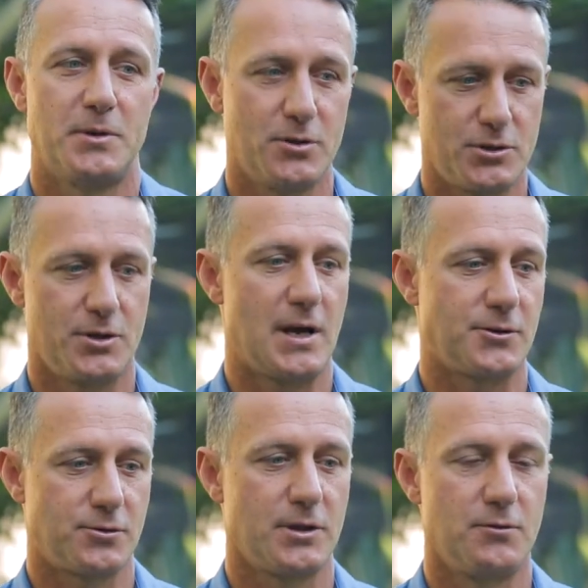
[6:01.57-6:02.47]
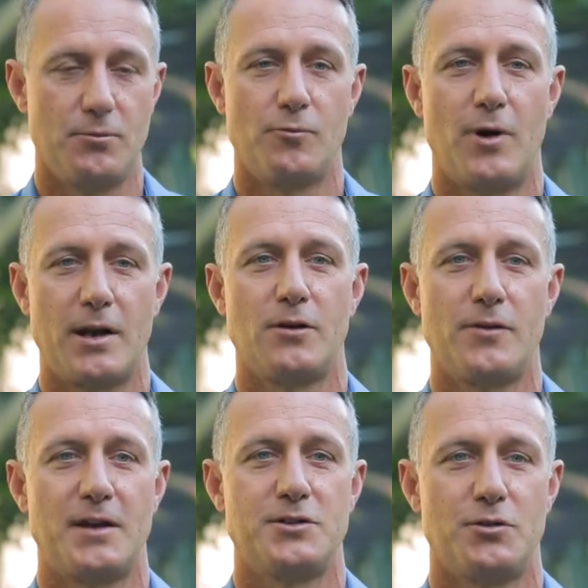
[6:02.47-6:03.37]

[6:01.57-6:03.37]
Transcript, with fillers: because you're naturally running on that as